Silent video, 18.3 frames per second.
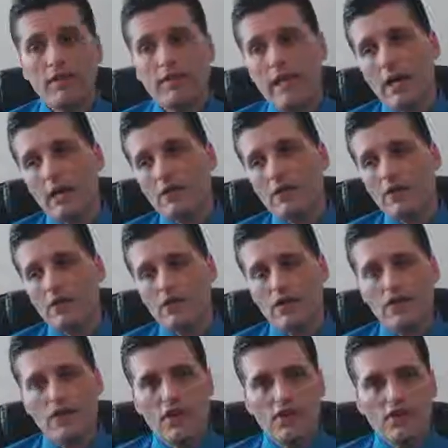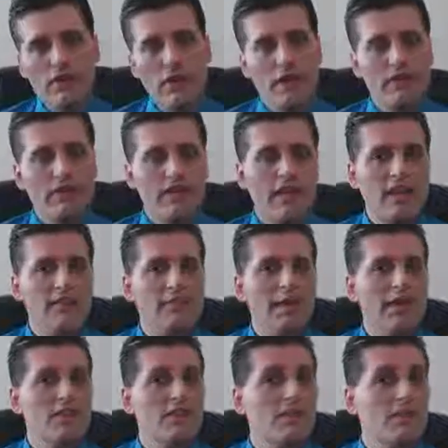the Dow Jones Industrial Average
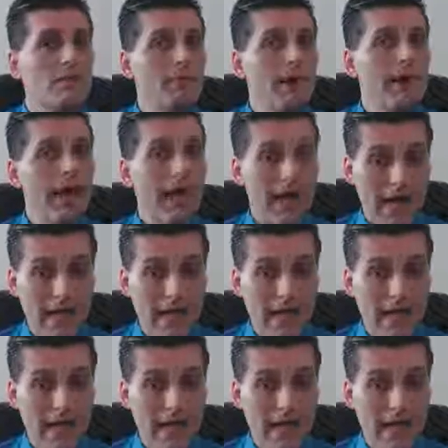gave back just about,